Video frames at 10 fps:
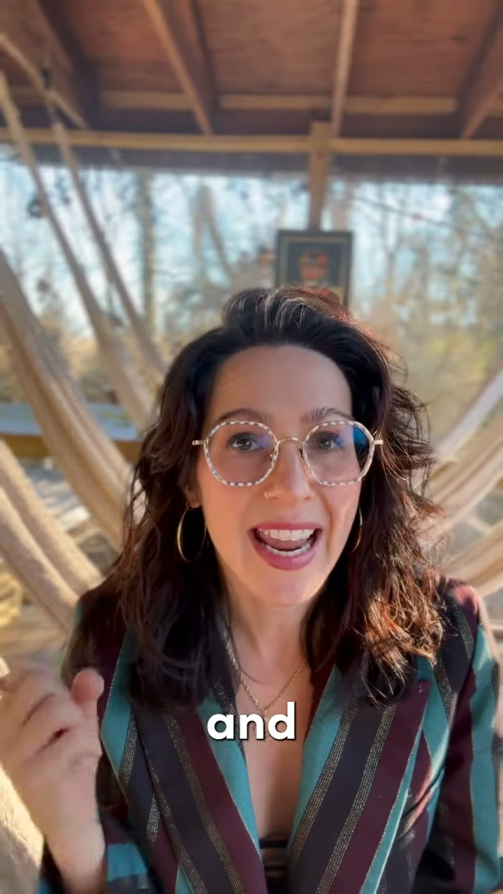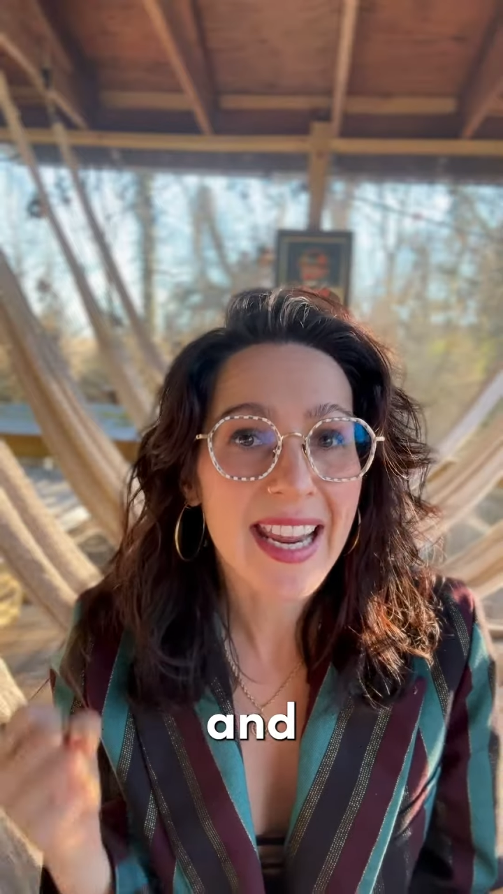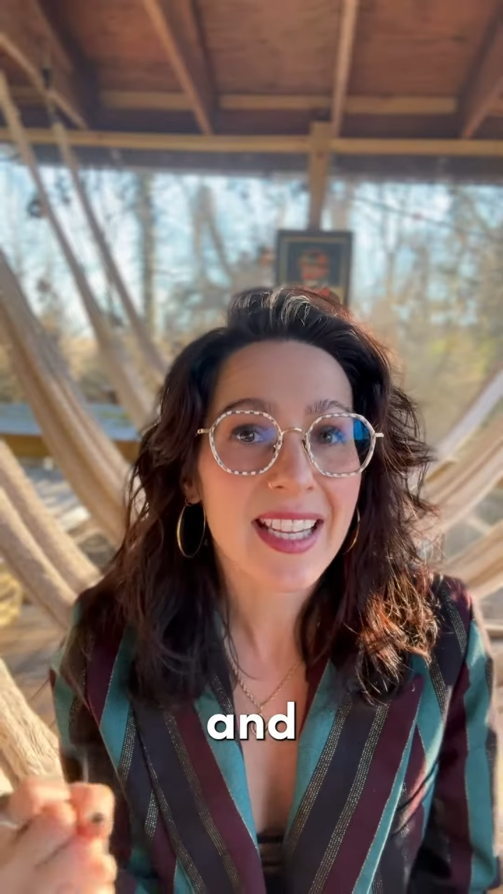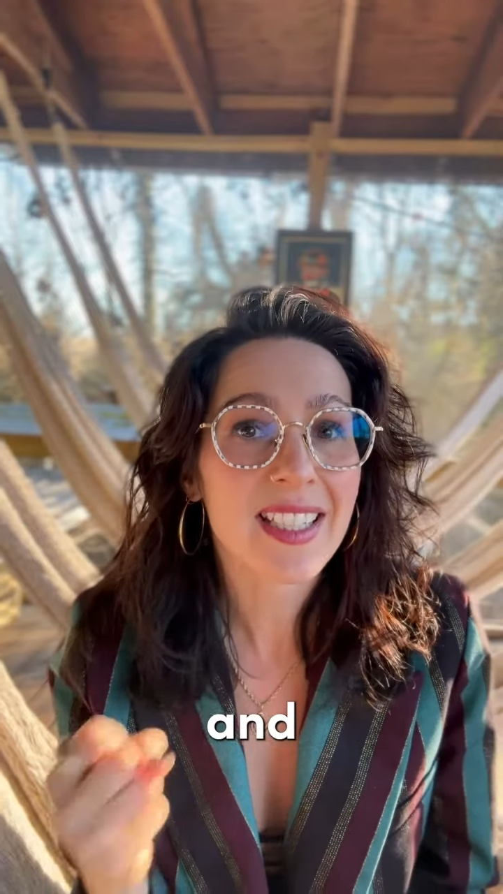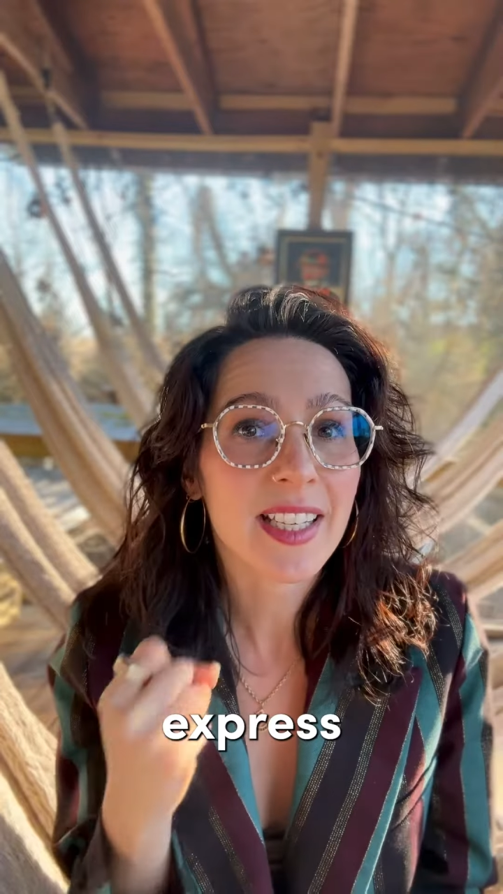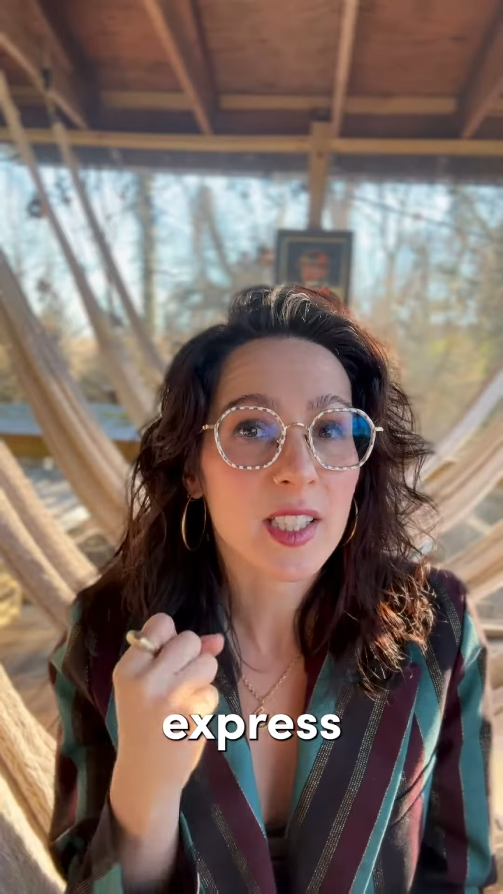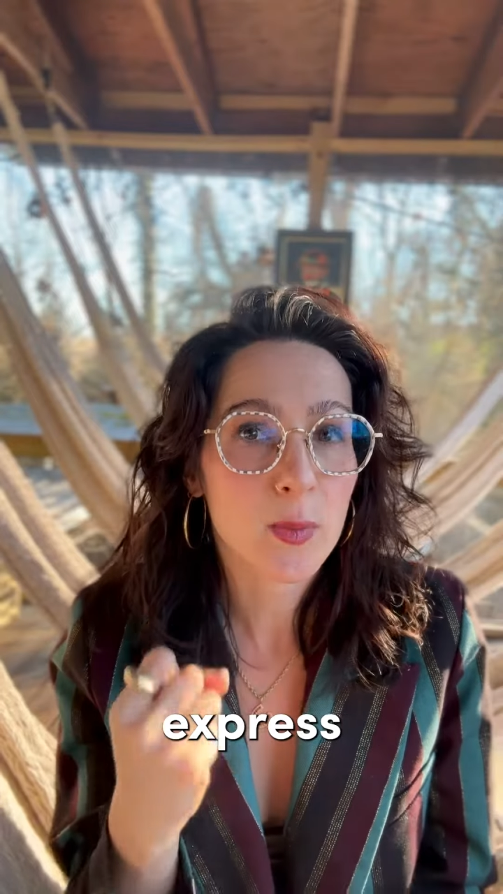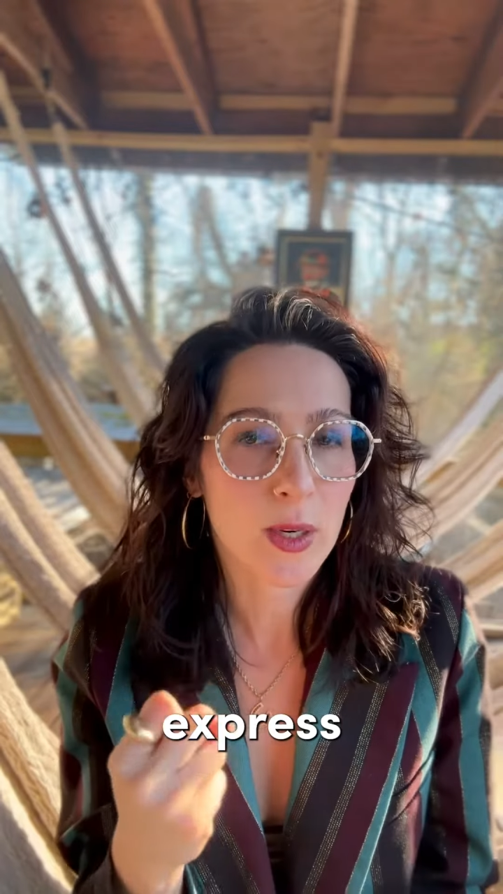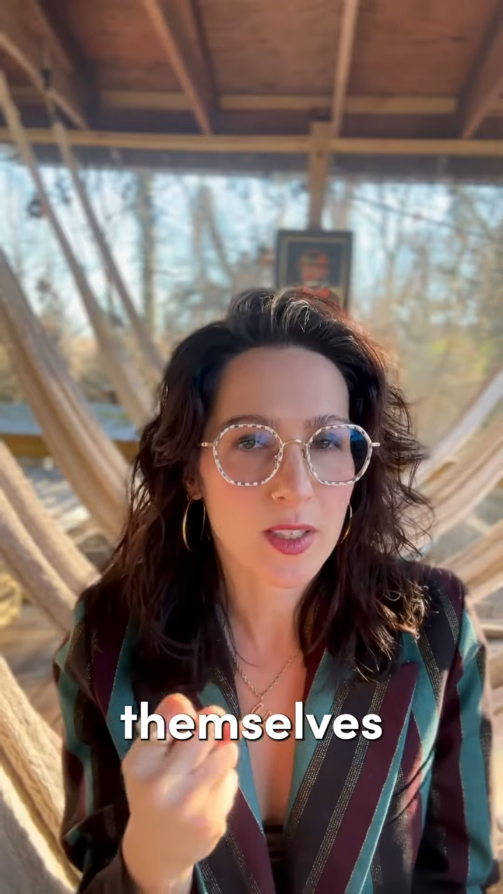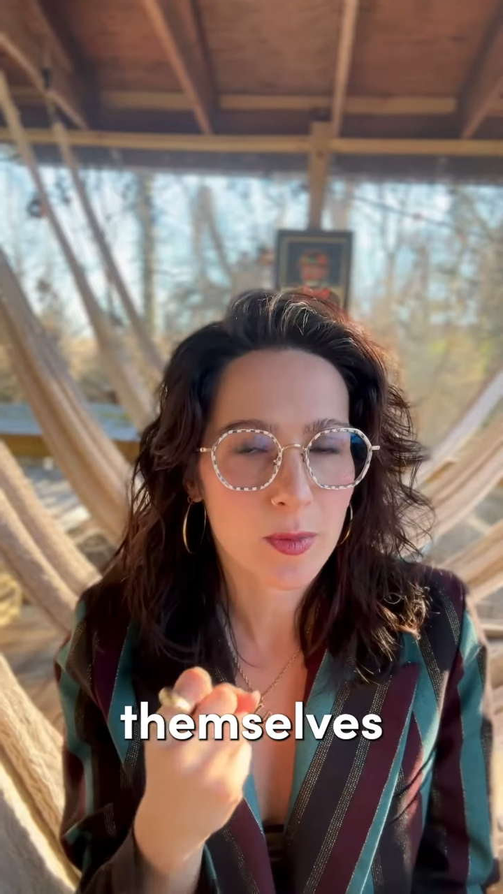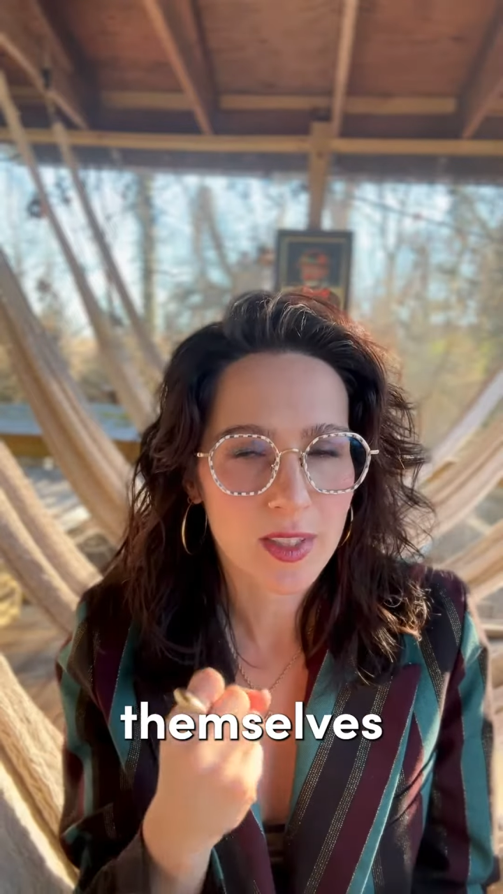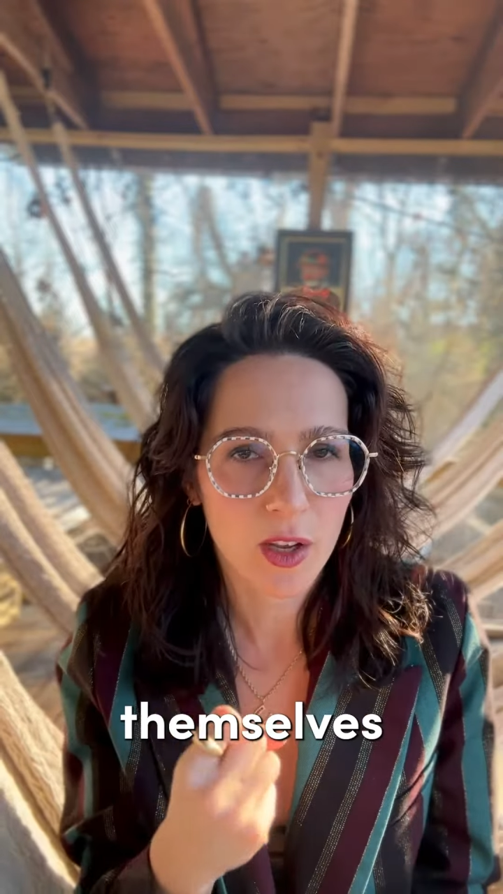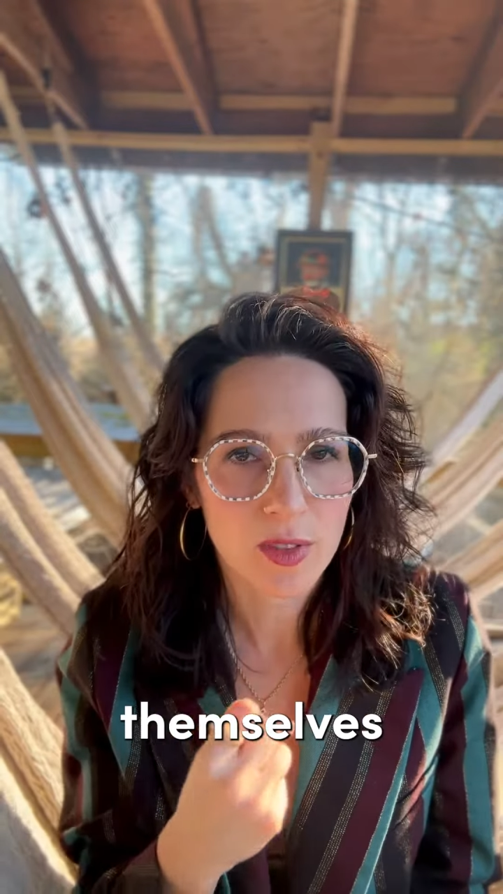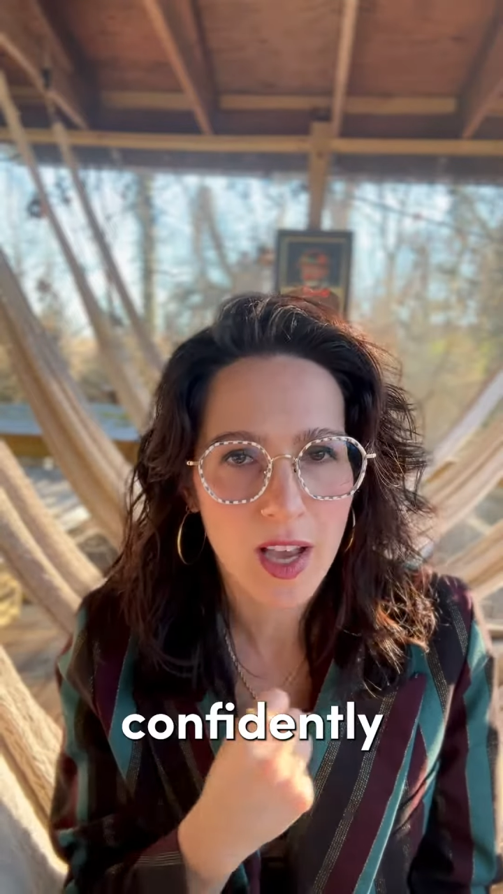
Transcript: and express themselves